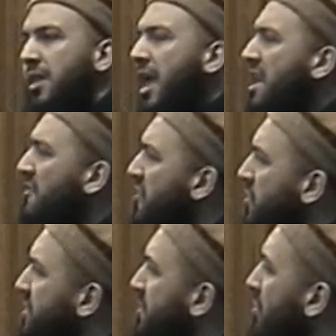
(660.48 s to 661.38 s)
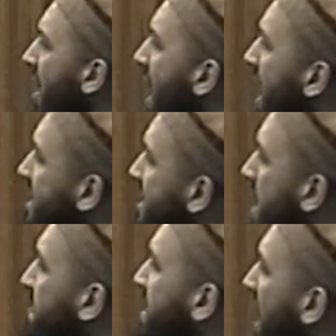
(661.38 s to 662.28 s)
They never used to pray
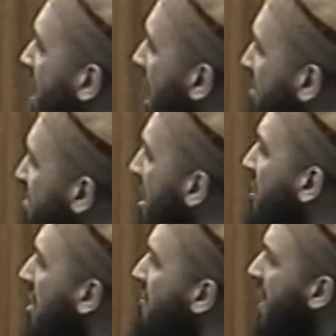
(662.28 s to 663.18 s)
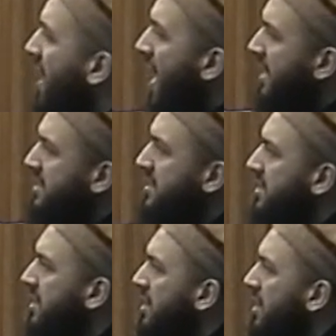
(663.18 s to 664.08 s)
except yani, a third of the night.
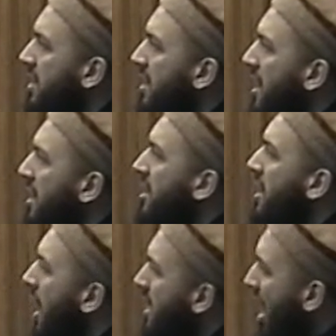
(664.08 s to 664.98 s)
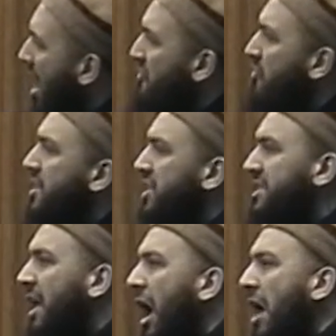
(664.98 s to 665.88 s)
The average
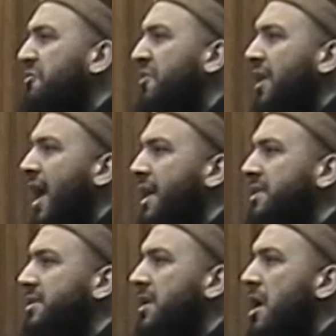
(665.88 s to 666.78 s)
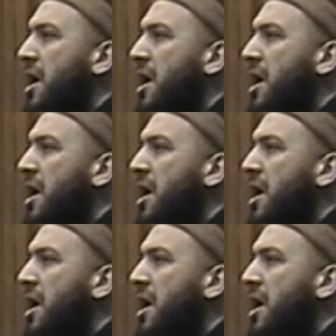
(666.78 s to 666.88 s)
is half the night.